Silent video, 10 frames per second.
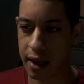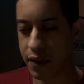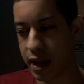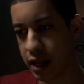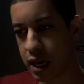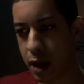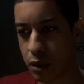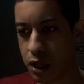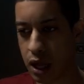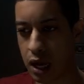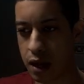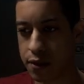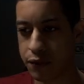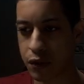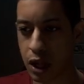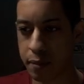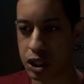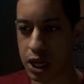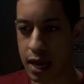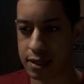and then a couple of club
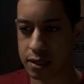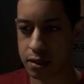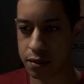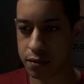shots.